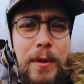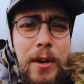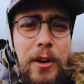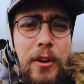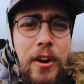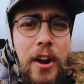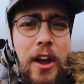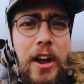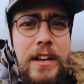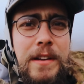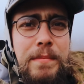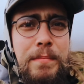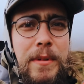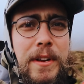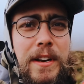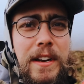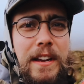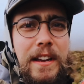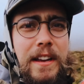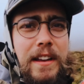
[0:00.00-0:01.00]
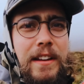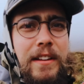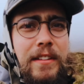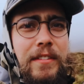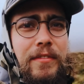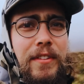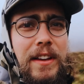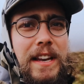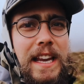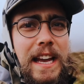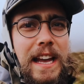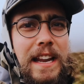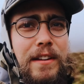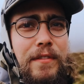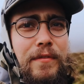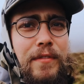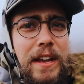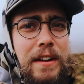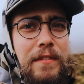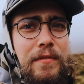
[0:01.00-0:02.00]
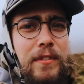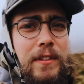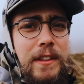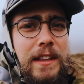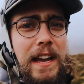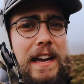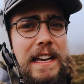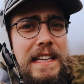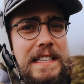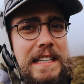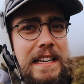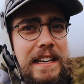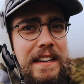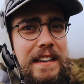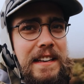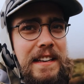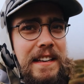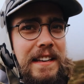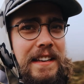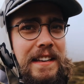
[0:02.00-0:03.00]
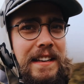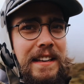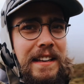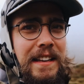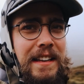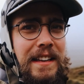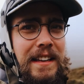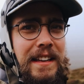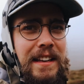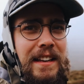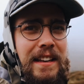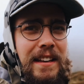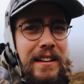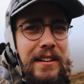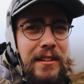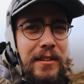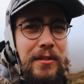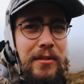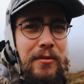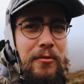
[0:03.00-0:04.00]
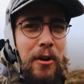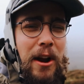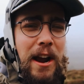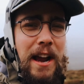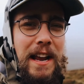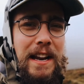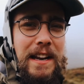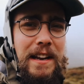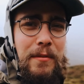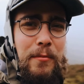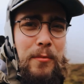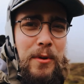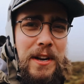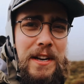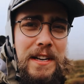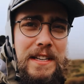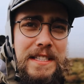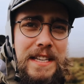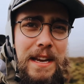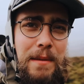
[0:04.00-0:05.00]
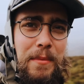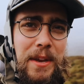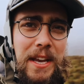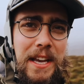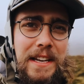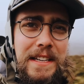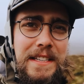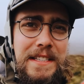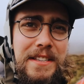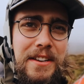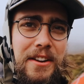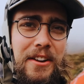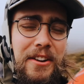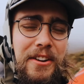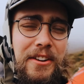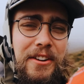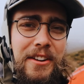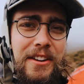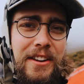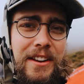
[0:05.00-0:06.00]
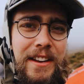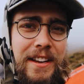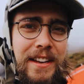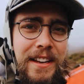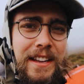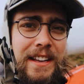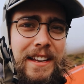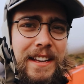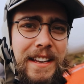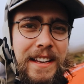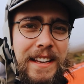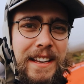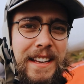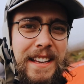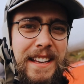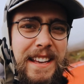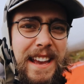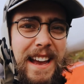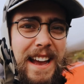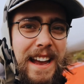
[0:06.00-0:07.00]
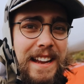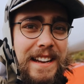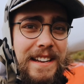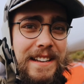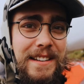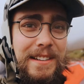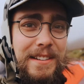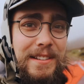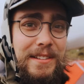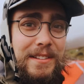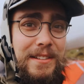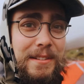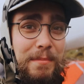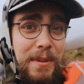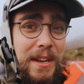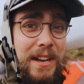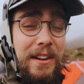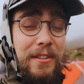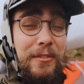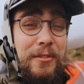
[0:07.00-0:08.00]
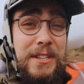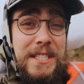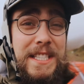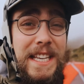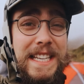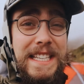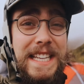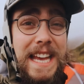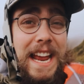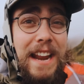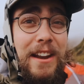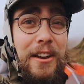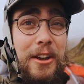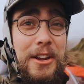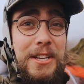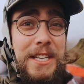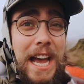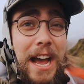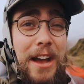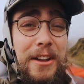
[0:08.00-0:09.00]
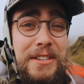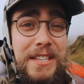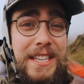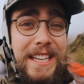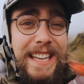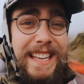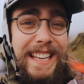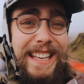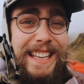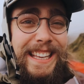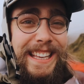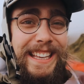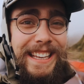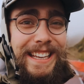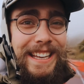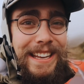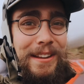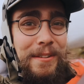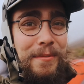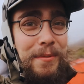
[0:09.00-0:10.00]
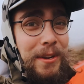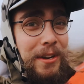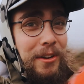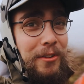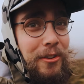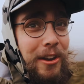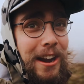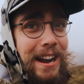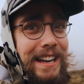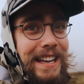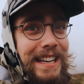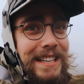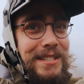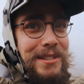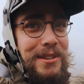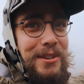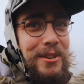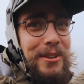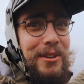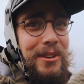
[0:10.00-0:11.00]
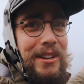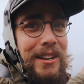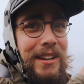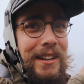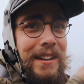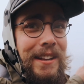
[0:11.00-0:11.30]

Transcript: me or not, but a fairly uneventful night here. Rain and wind is coming in, so yeah, it'll be an interesting day, no doubt. I'm going to try and get to